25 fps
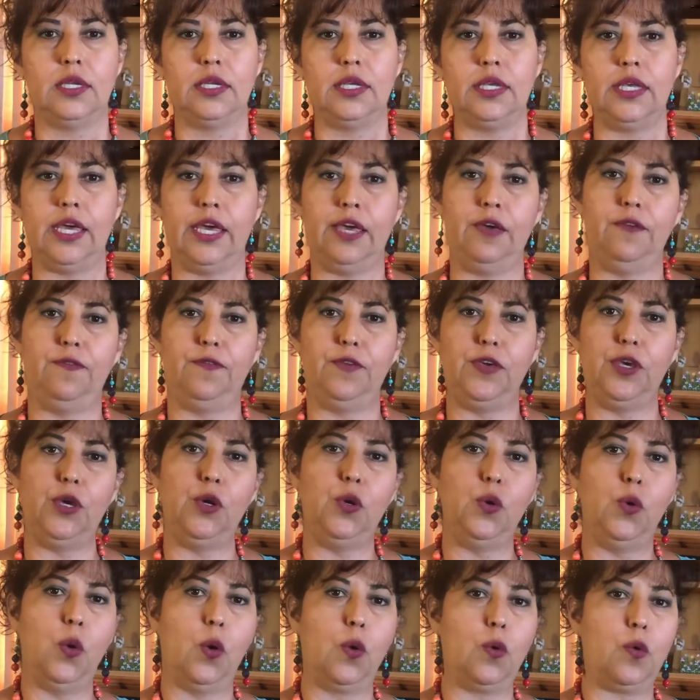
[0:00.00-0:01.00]
if
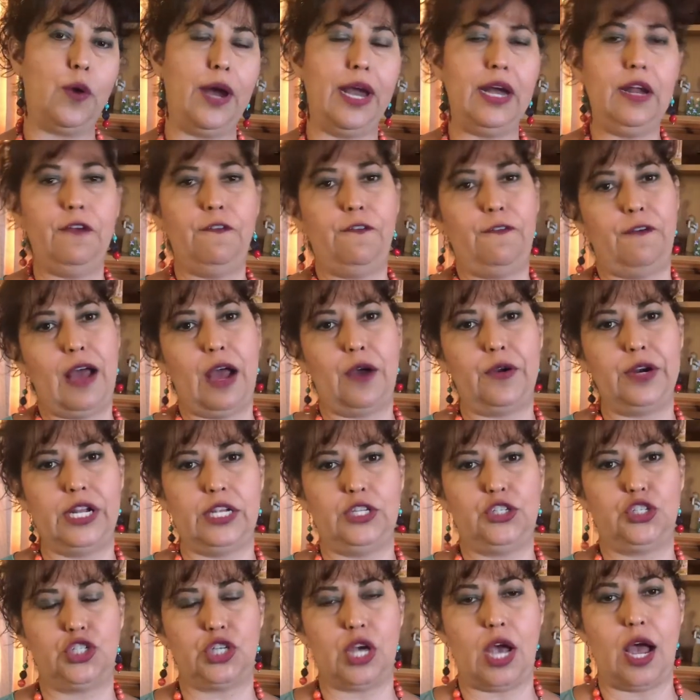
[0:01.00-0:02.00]
you already found a
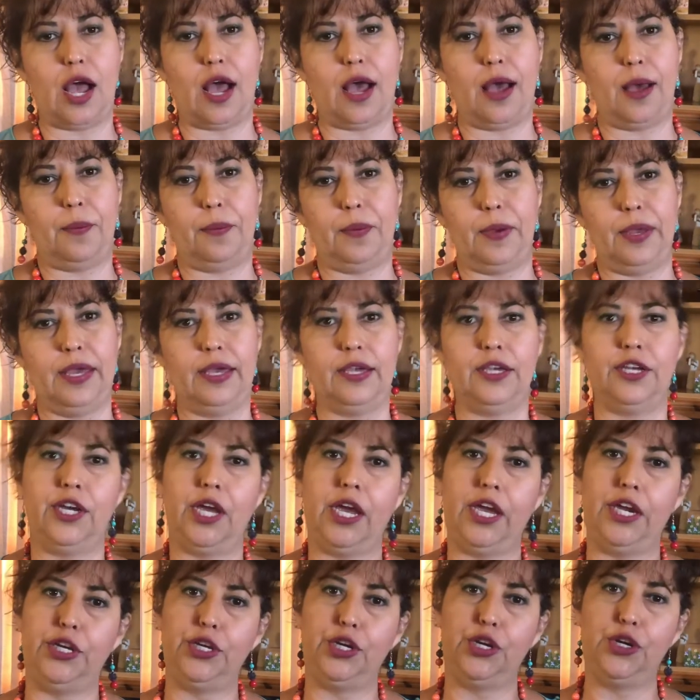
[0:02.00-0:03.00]
job
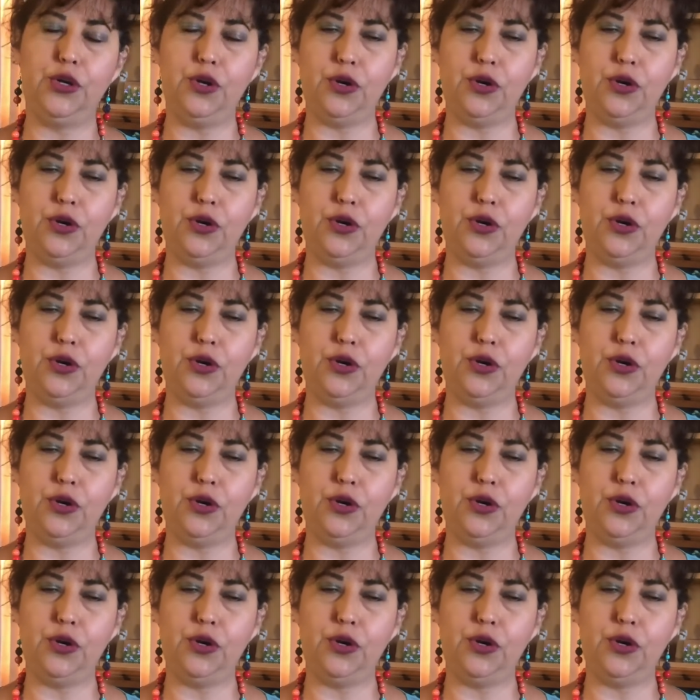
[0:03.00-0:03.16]
and you